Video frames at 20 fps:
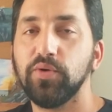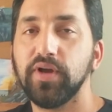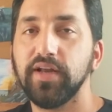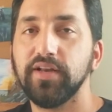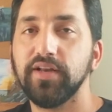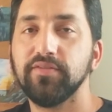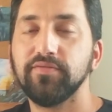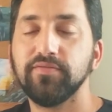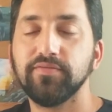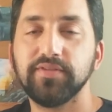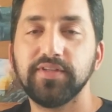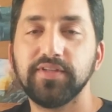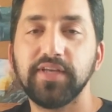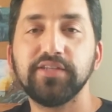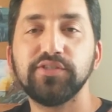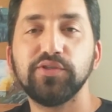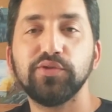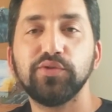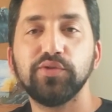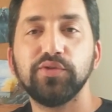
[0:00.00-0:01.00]
kind of
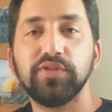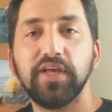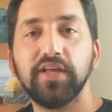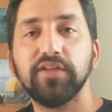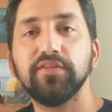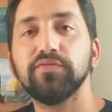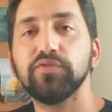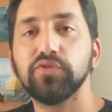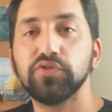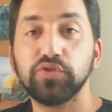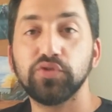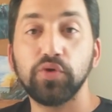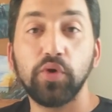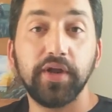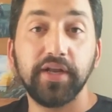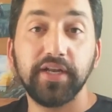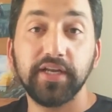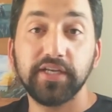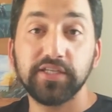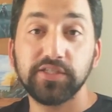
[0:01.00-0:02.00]
takes you to the end of the
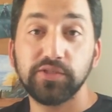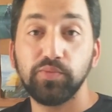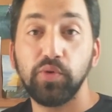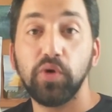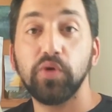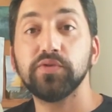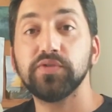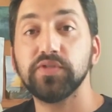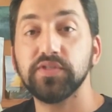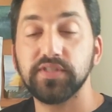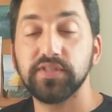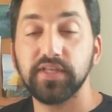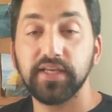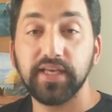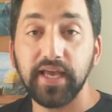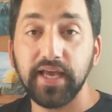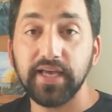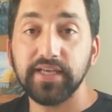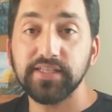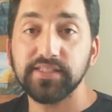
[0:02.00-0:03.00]
story and exposes the
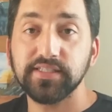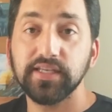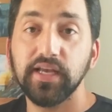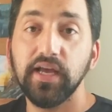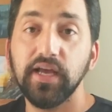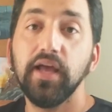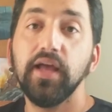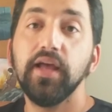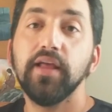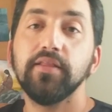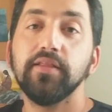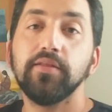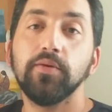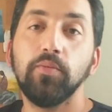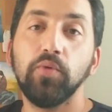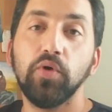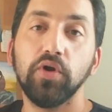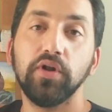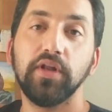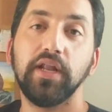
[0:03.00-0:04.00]
case, the
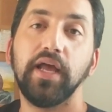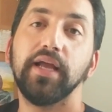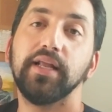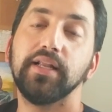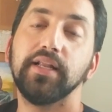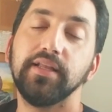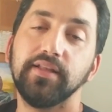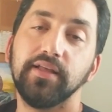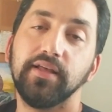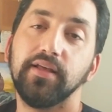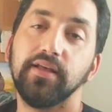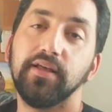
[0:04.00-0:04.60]
more likely